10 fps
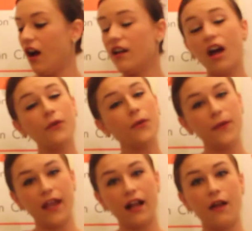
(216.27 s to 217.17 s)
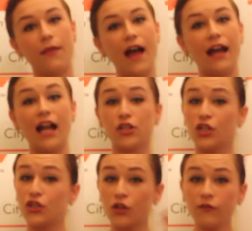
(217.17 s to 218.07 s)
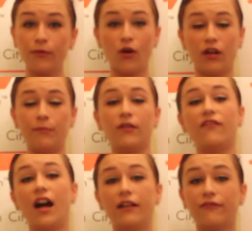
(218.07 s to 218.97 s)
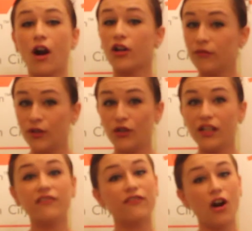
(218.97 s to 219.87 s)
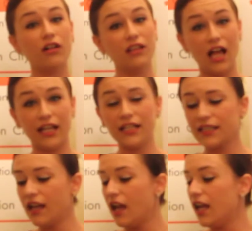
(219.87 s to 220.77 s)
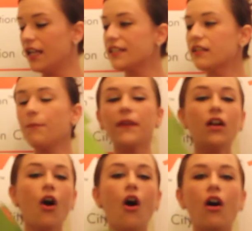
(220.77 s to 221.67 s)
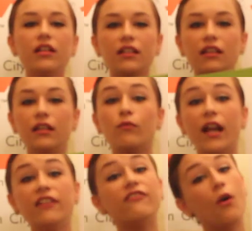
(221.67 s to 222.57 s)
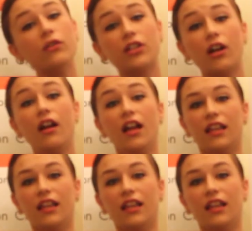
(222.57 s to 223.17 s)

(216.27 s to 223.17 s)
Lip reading: Another thing that actually SERVPRO can provide for our community and for our clients is something called the Ready folder.